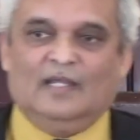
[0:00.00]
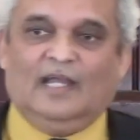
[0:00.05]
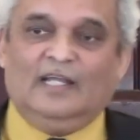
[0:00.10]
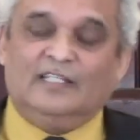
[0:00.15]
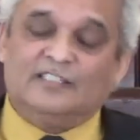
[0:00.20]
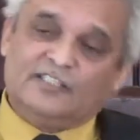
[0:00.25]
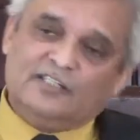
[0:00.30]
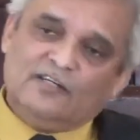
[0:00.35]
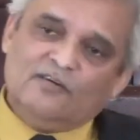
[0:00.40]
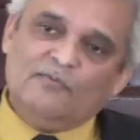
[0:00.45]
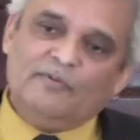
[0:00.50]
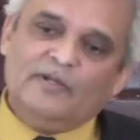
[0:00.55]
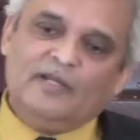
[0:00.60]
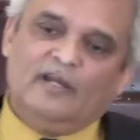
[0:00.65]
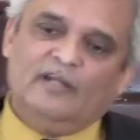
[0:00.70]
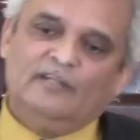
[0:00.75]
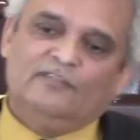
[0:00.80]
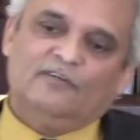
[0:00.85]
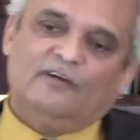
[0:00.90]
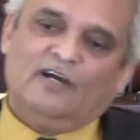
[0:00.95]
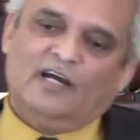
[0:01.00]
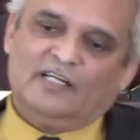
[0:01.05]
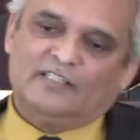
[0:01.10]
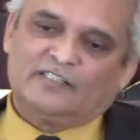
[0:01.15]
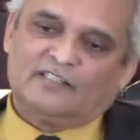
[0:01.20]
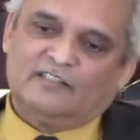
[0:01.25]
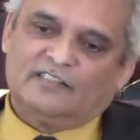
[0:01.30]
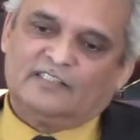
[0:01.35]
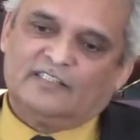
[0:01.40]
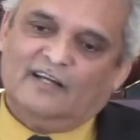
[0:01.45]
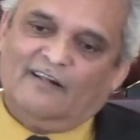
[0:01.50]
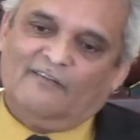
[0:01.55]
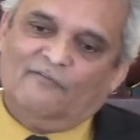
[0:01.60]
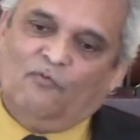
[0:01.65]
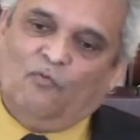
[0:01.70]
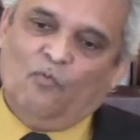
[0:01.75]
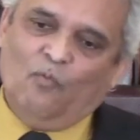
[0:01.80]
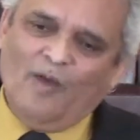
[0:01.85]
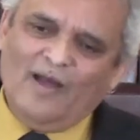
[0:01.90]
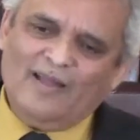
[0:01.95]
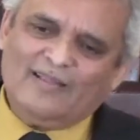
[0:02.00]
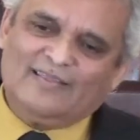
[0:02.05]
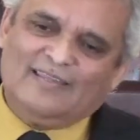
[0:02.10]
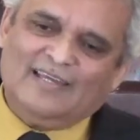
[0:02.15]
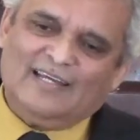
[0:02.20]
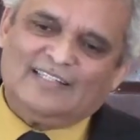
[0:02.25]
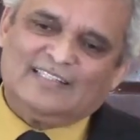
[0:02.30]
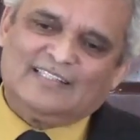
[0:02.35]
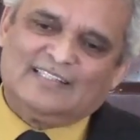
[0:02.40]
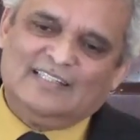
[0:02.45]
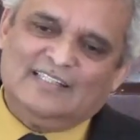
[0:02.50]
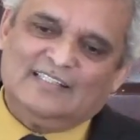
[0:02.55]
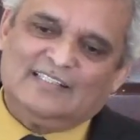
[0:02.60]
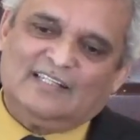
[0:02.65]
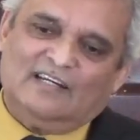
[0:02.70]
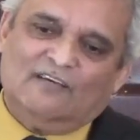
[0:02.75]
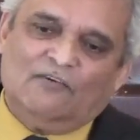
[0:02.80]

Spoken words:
And so we're going to ask ourselves, what does this,